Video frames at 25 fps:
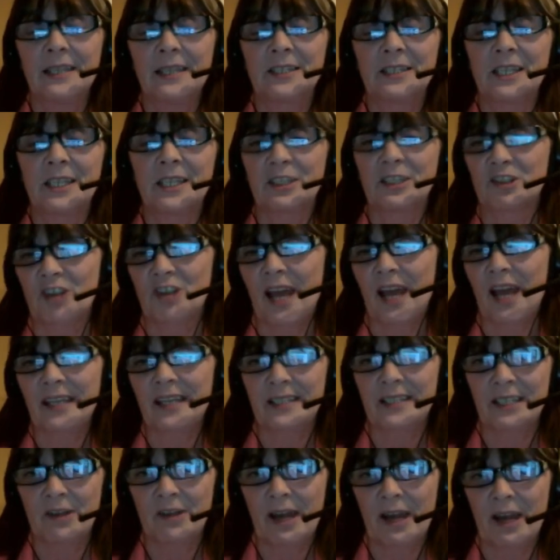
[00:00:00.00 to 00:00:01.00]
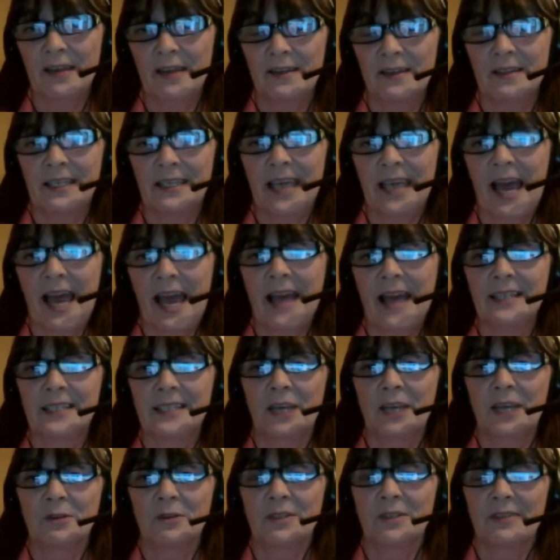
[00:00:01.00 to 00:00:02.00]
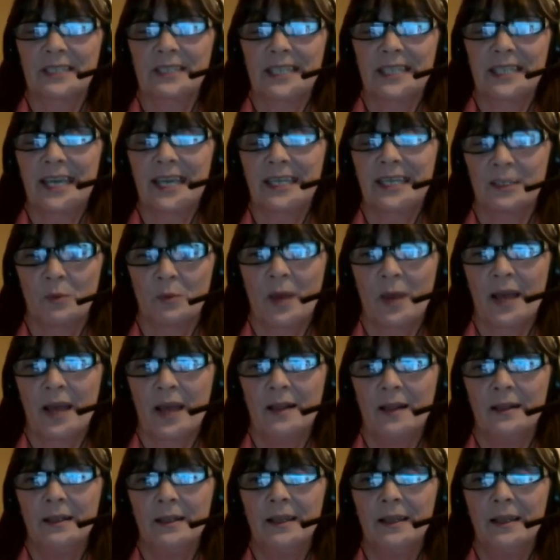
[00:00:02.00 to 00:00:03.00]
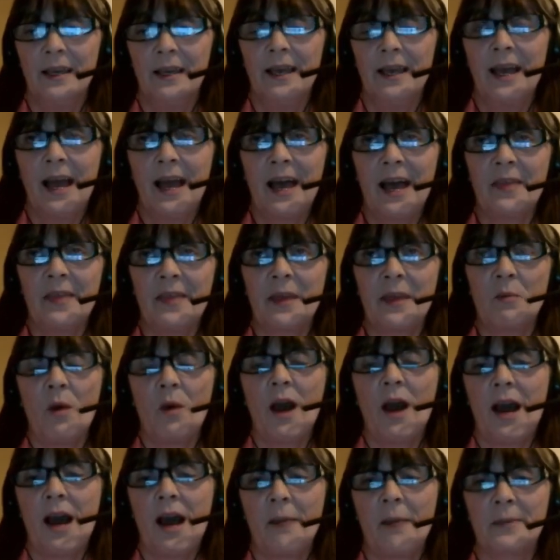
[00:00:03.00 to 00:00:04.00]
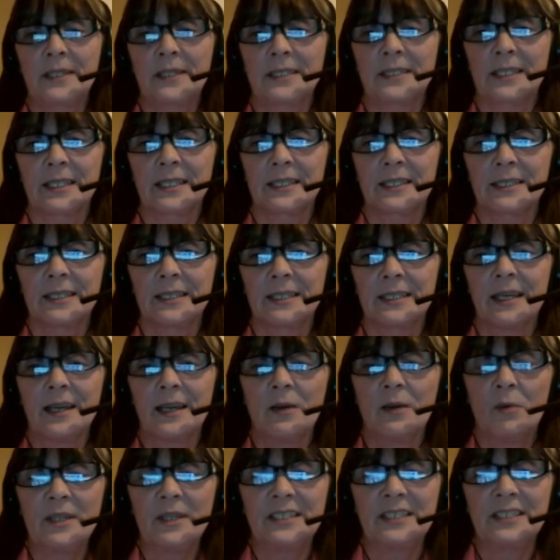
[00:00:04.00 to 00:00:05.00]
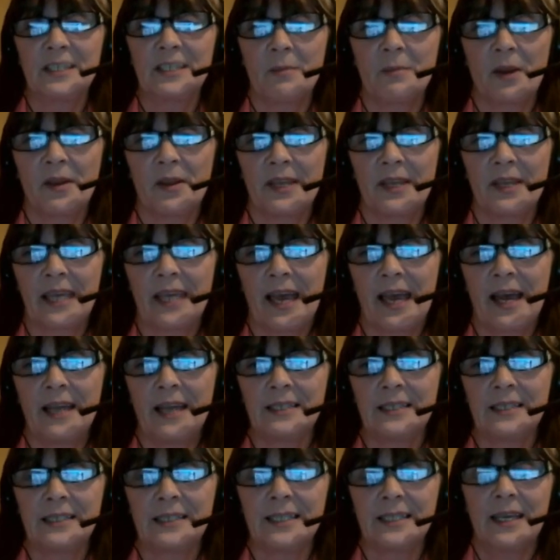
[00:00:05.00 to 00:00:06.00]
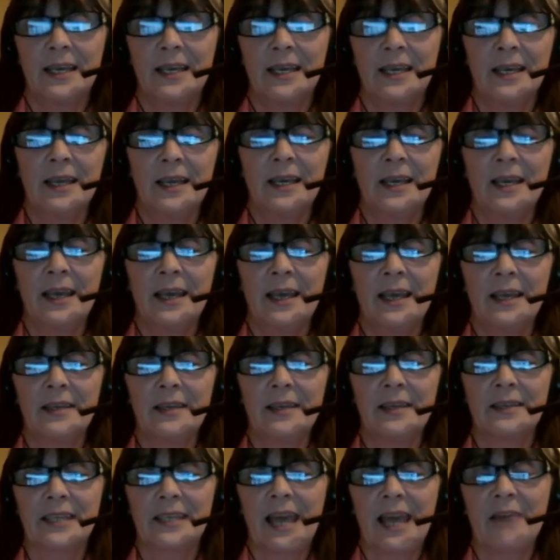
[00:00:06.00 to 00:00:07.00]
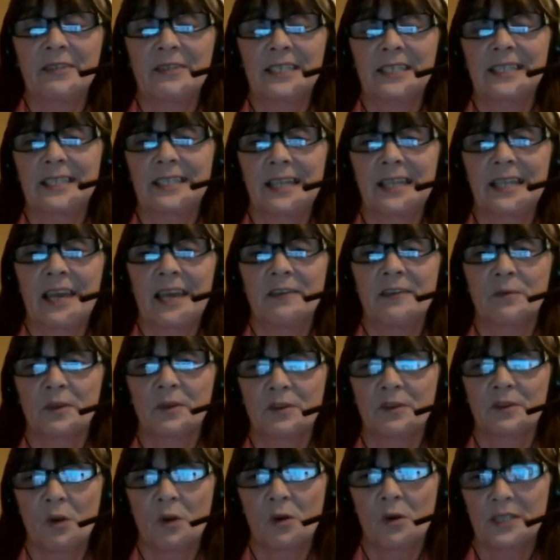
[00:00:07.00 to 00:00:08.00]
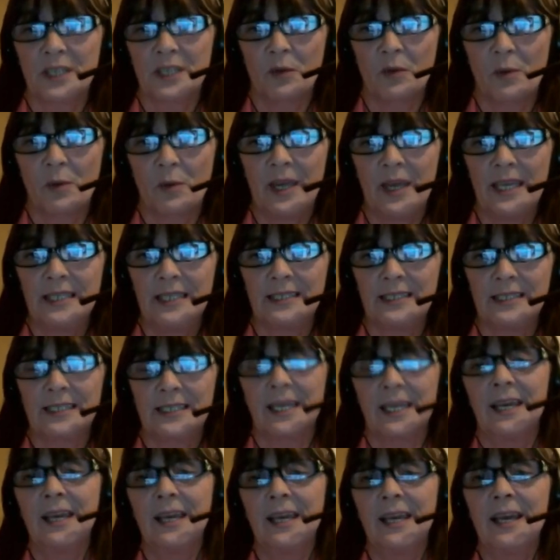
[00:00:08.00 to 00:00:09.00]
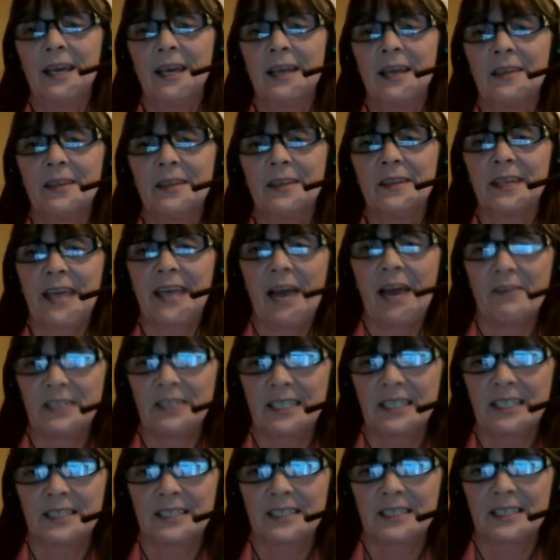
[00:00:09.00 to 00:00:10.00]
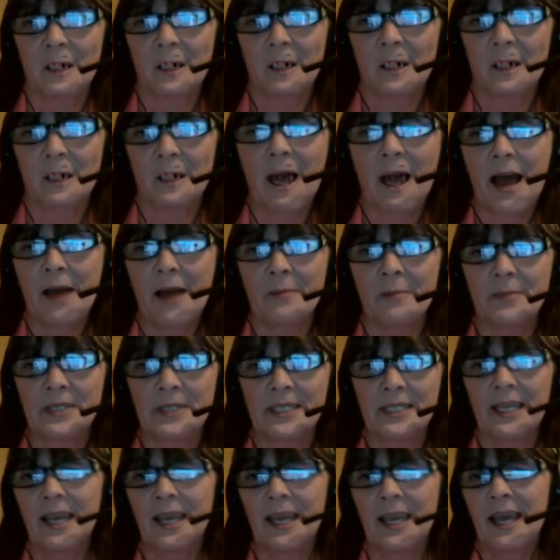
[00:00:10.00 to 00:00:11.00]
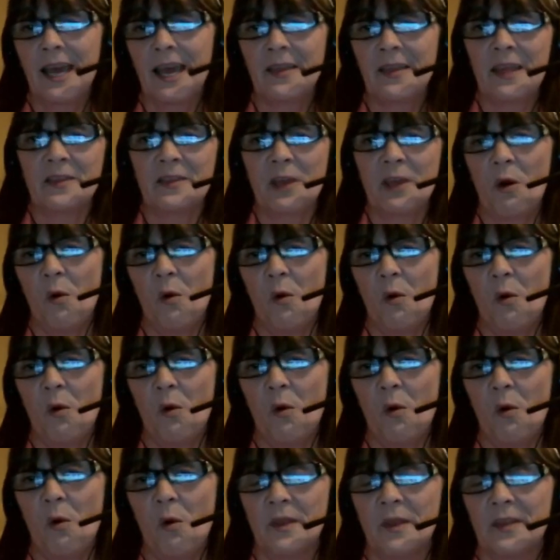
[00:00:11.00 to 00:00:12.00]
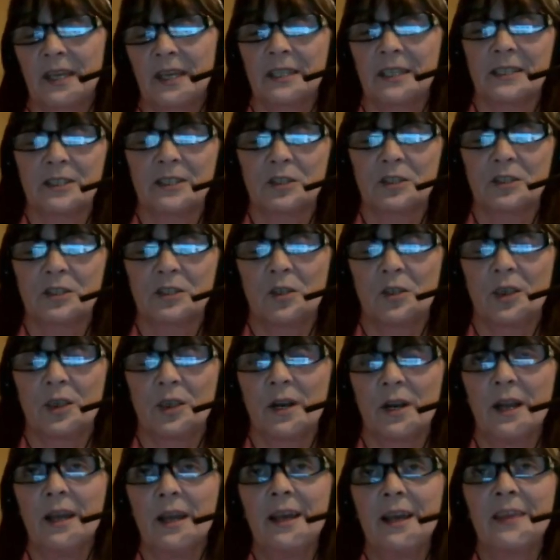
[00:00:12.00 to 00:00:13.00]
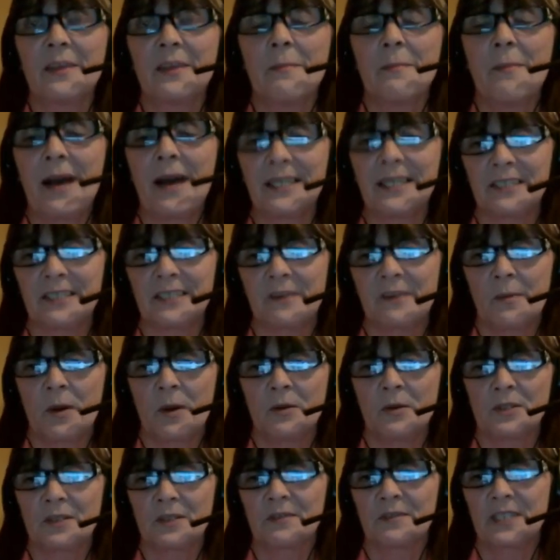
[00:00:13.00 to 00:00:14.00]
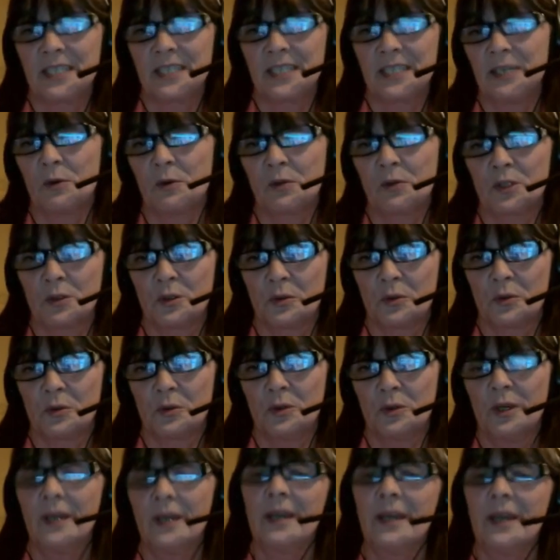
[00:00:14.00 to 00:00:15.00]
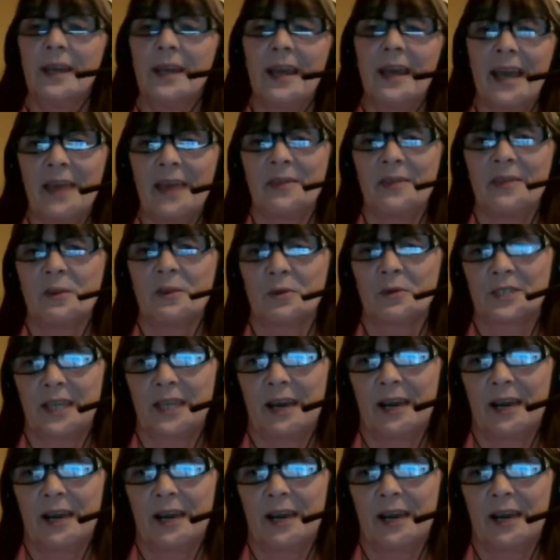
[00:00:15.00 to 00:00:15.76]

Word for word: to extract the gas out of a second well, and then what happens is once they burn the gas, the cavity is left with toxic waste. The cavities collapse, and then they hope that they can store the massive amounts of CO2 in those